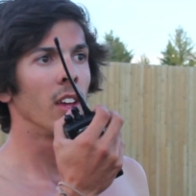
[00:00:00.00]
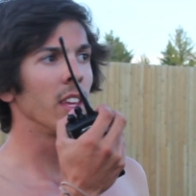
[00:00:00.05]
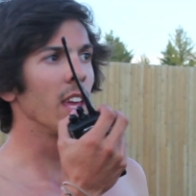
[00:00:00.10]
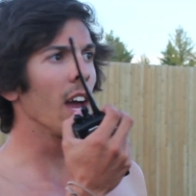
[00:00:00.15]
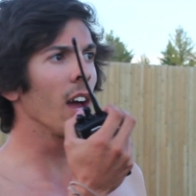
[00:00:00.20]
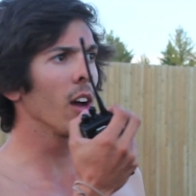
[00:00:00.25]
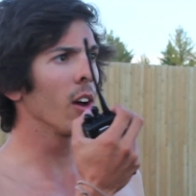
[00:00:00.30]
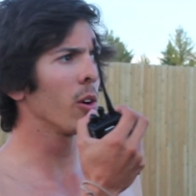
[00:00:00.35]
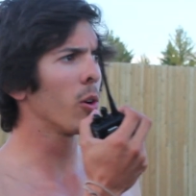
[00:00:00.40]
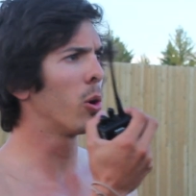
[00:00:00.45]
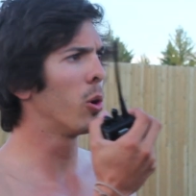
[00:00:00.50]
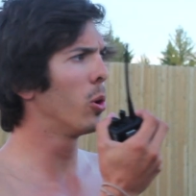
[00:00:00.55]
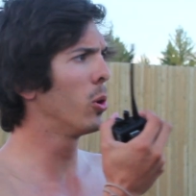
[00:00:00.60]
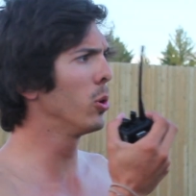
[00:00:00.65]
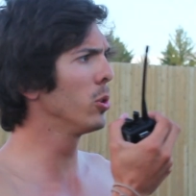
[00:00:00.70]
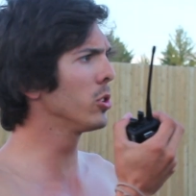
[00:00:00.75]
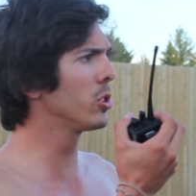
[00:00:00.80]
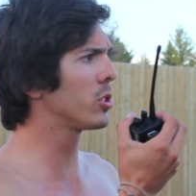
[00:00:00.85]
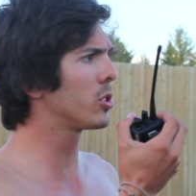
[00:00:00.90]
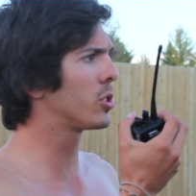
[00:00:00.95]
Yeah,
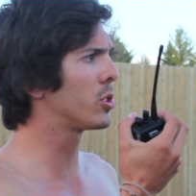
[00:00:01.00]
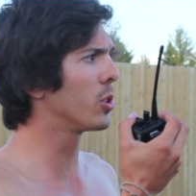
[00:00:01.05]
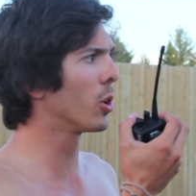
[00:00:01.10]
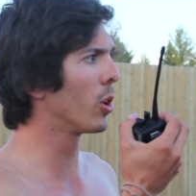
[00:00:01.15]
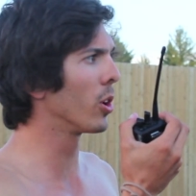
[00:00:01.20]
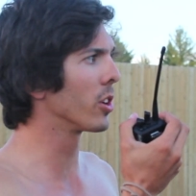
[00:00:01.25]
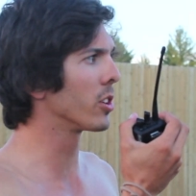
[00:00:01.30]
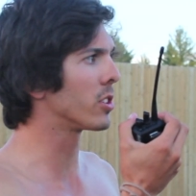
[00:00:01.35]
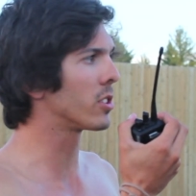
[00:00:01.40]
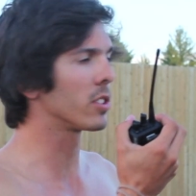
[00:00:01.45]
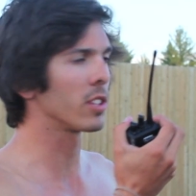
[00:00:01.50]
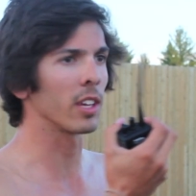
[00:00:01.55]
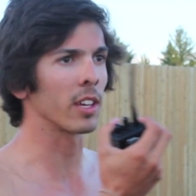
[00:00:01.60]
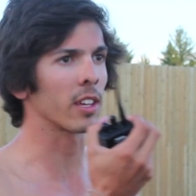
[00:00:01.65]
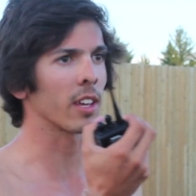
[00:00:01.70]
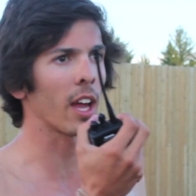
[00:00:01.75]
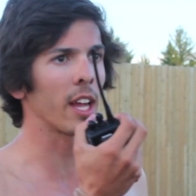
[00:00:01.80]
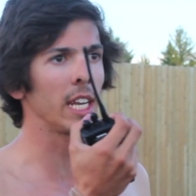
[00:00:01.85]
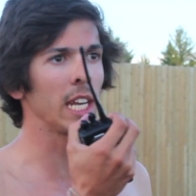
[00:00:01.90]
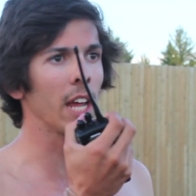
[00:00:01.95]
who's George?
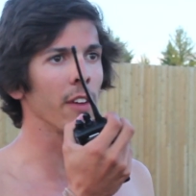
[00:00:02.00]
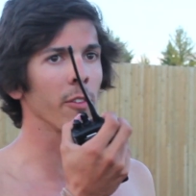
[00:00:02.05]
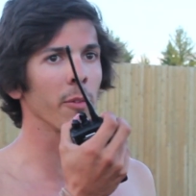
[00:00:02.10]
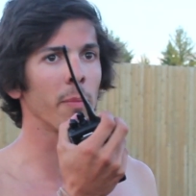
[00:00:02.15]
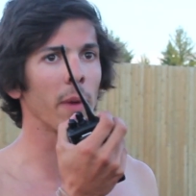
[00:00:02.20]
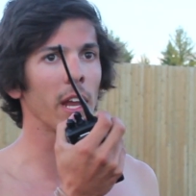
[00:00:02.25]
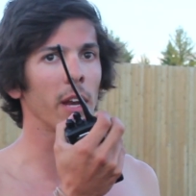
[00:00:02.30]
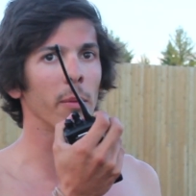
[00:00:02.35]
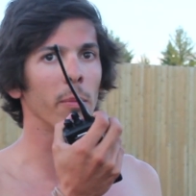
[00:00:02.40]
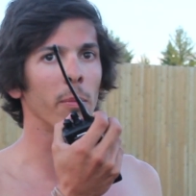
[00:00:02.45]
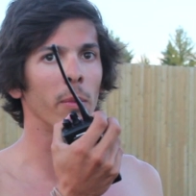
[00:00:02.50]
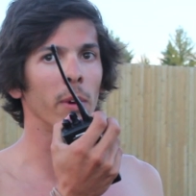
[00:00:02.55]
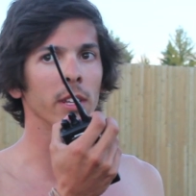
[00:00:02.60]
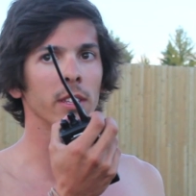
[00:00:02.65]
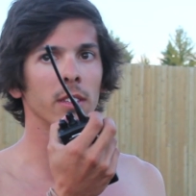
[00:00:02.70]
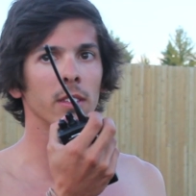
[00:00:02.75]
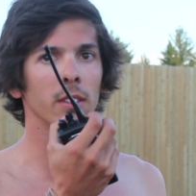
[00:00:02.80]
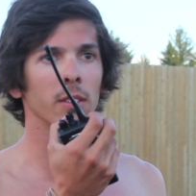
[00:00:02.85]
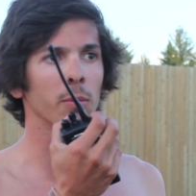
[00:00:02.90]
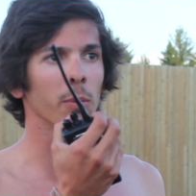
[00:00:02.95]
Like, I never met him. What?
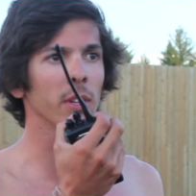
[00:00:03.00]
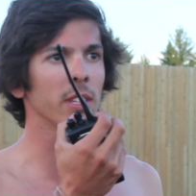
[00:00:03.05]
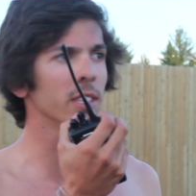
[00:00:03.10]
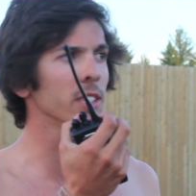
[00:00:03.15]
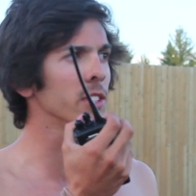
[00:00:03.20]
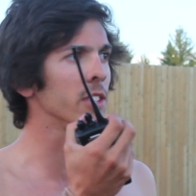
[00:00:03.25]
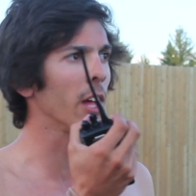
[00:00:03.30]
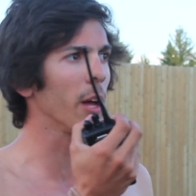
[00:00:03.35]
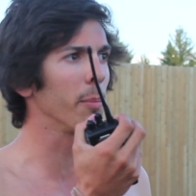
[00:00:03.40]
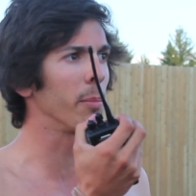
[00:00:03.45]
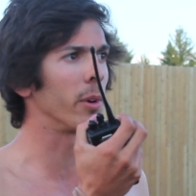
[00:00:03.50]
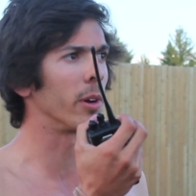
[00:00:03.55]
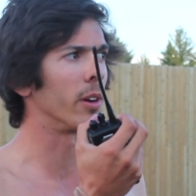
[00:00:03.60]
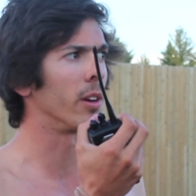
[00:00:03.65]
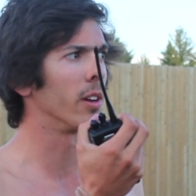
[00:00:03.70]
What's his number?